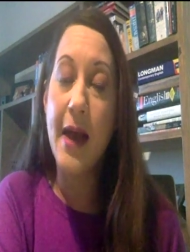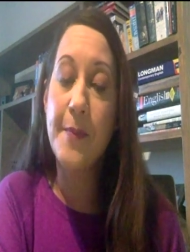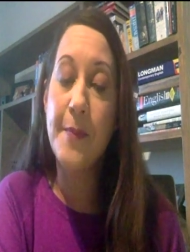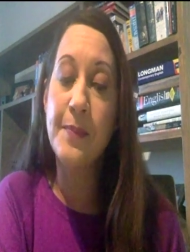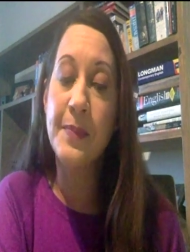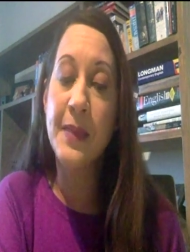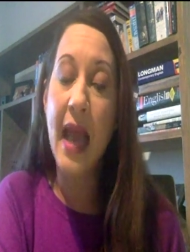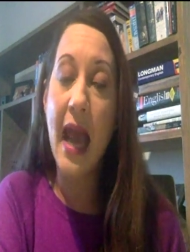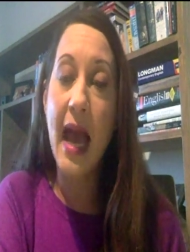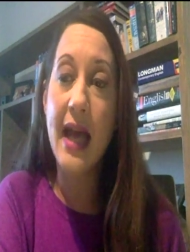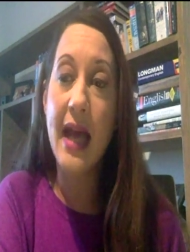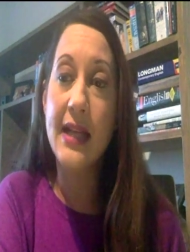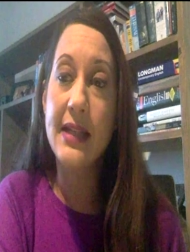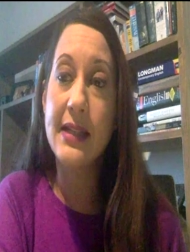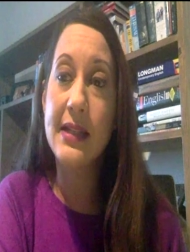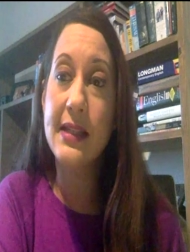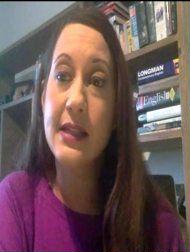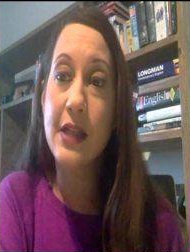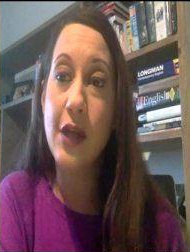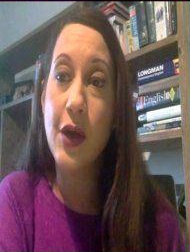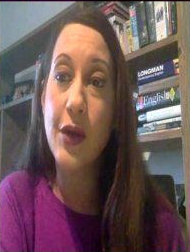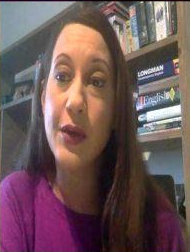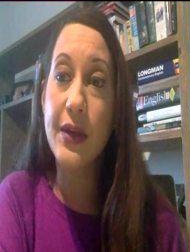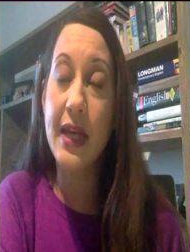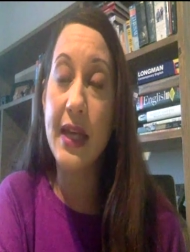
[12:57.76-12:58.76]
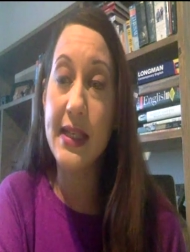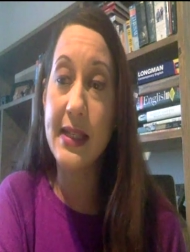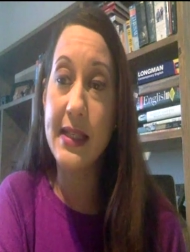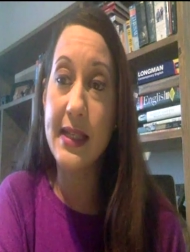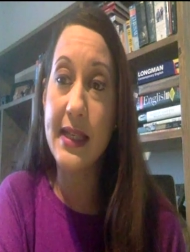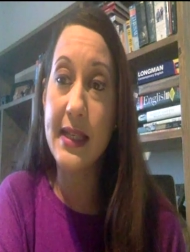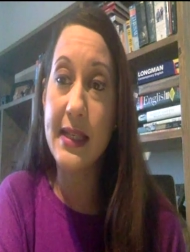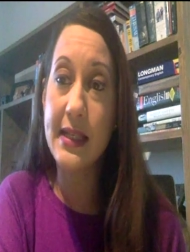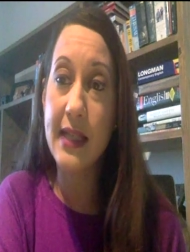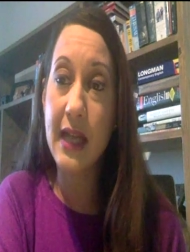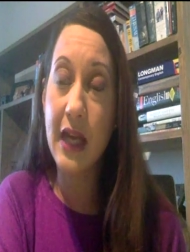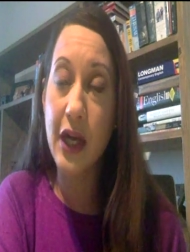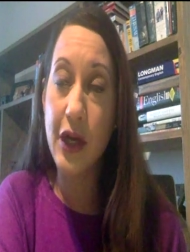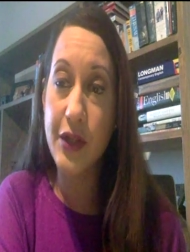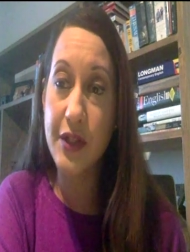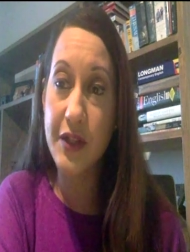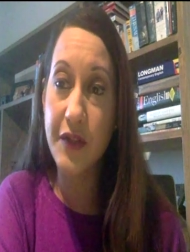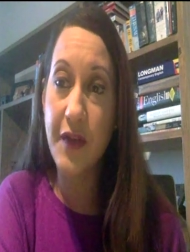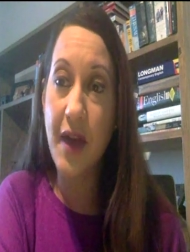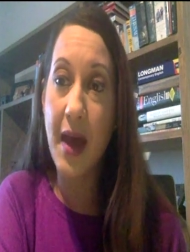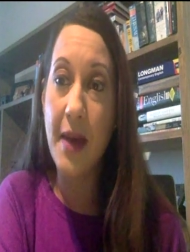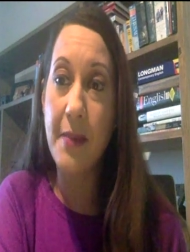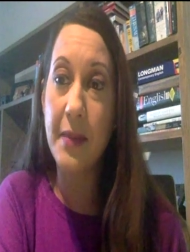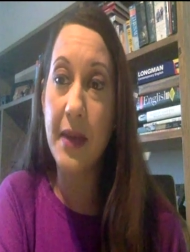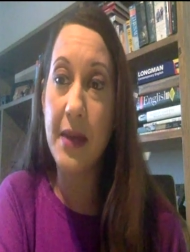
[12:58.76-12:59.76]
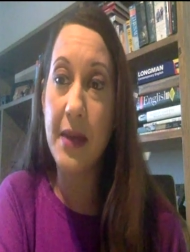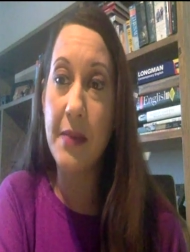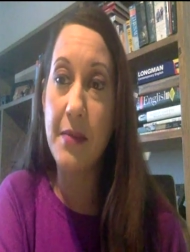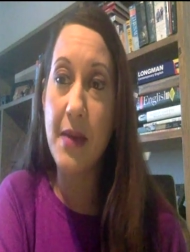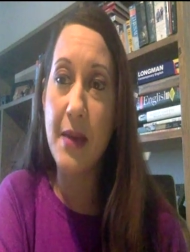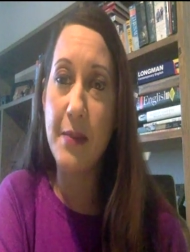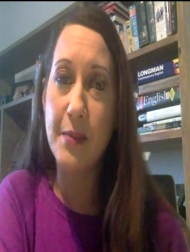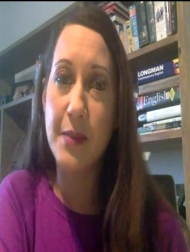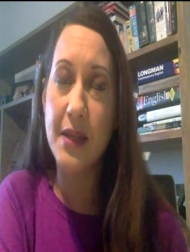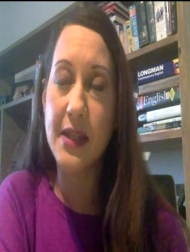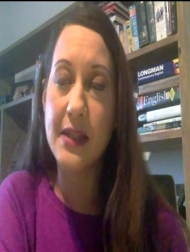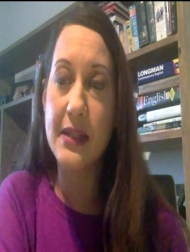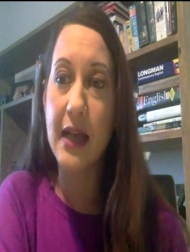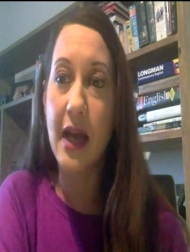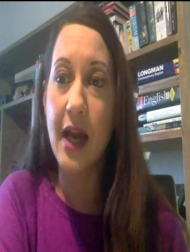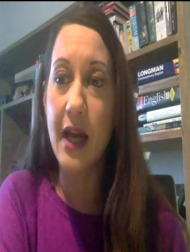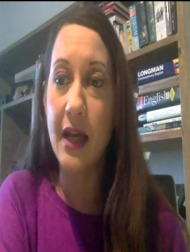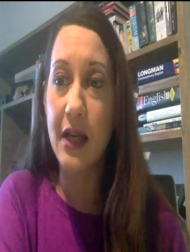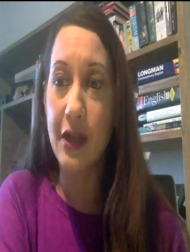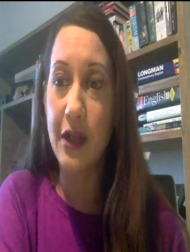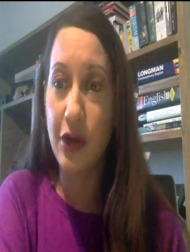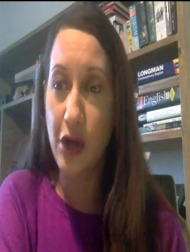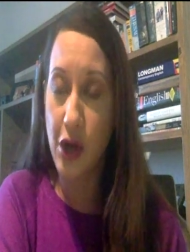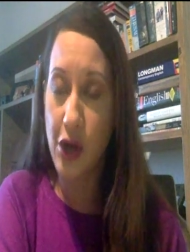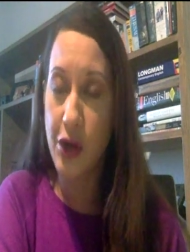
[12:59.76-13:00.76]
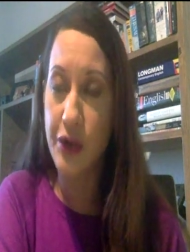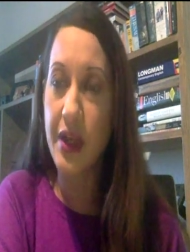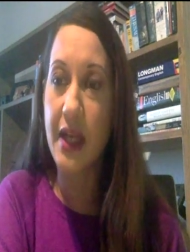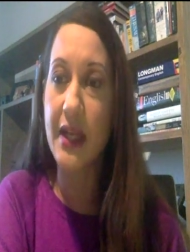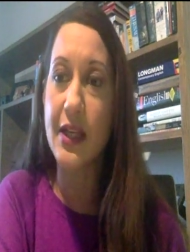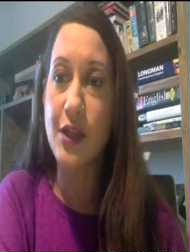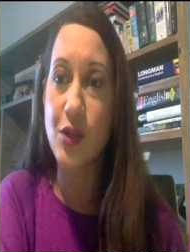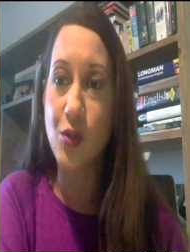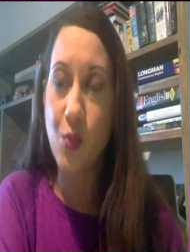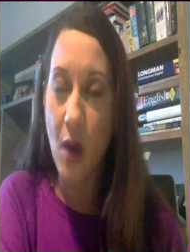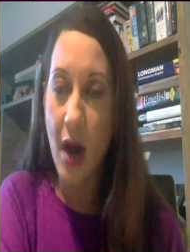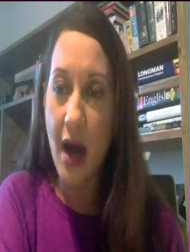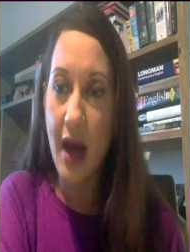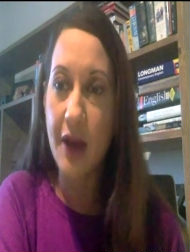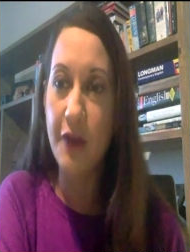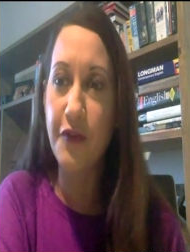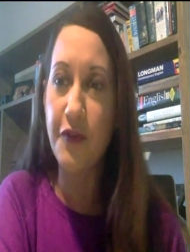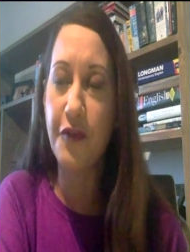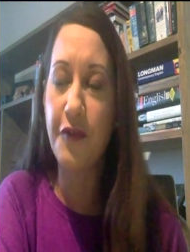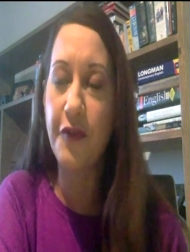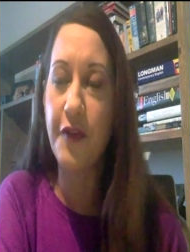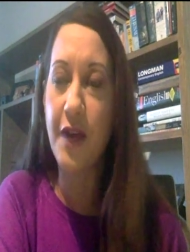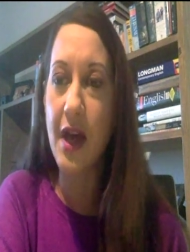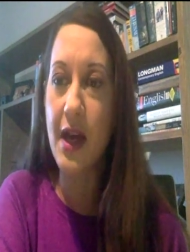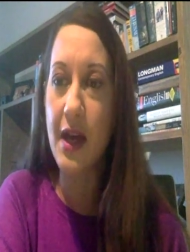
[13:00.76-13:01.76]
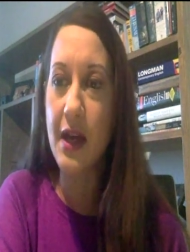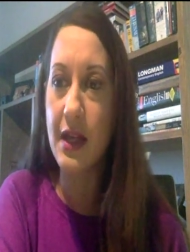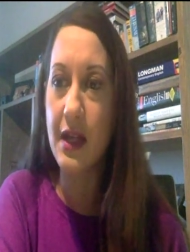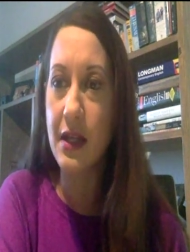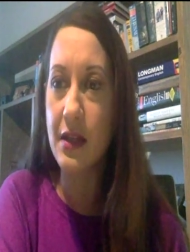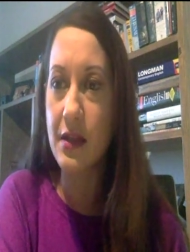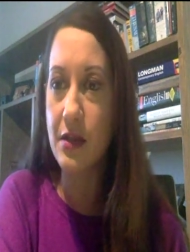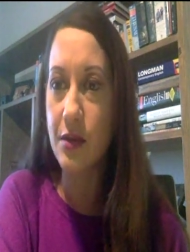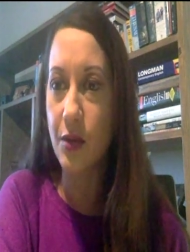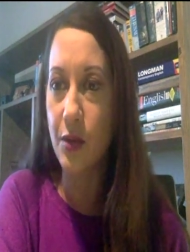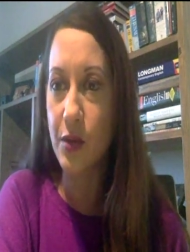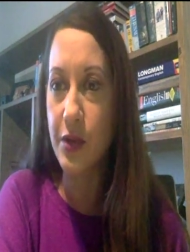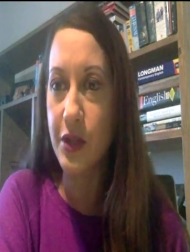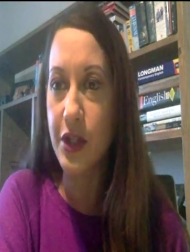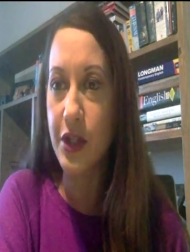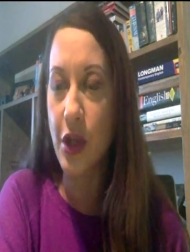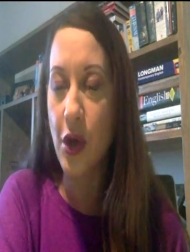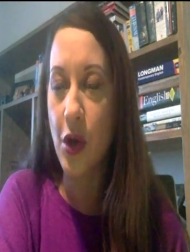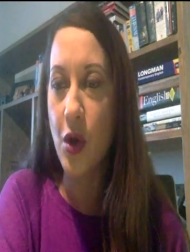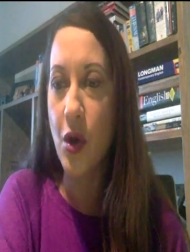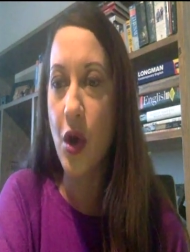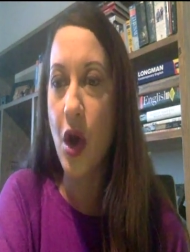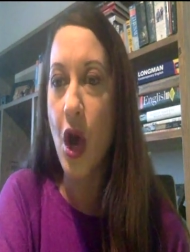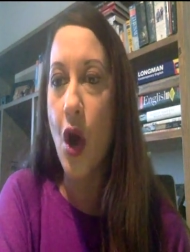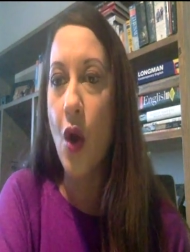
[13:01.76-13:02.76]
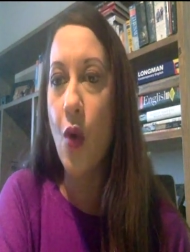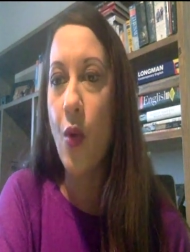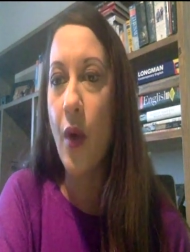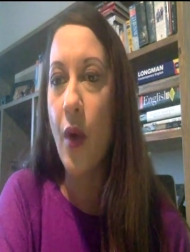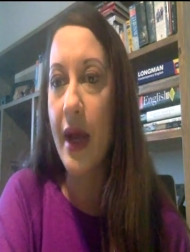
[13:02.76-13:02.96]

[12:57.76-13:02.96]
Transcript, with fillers: Um, and so, yes, his close family members, I know that his wife uh, is also